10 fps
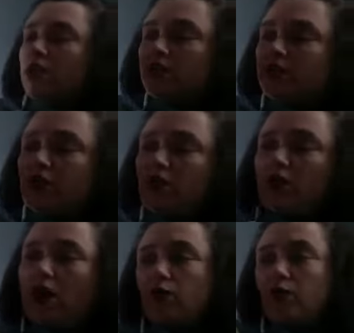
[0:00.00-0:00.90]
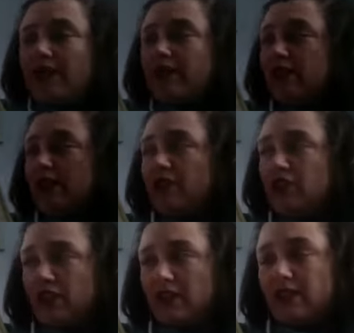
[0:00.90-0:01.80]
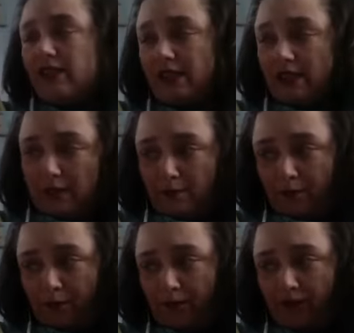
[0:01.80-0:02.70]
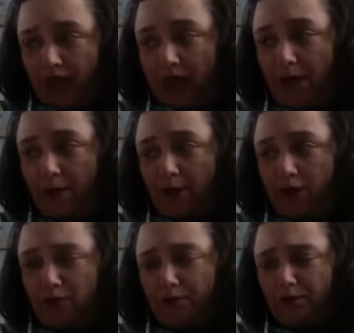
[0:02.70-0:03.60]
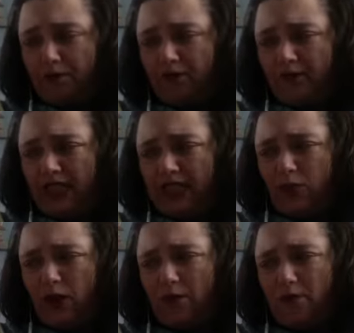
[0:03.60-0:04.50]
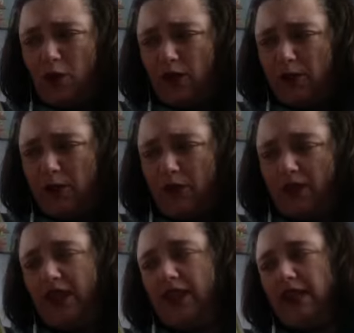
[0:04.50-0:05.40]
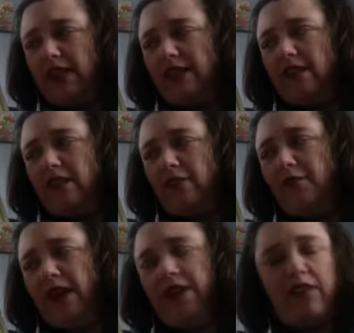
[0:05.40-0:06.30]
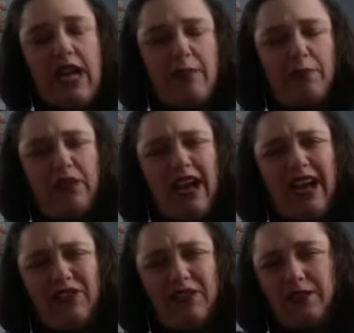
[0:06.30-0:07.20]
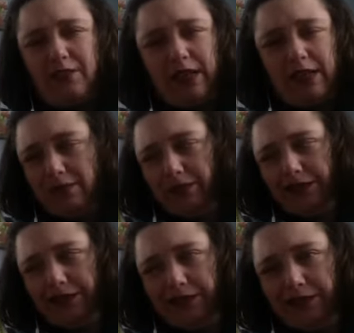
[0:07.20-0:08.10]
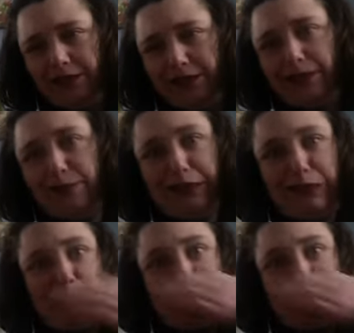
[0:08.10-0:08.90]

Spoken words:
So a Red Delicious apple is what most people think is their favorite apple. I actually don't like the Red Delicious that much.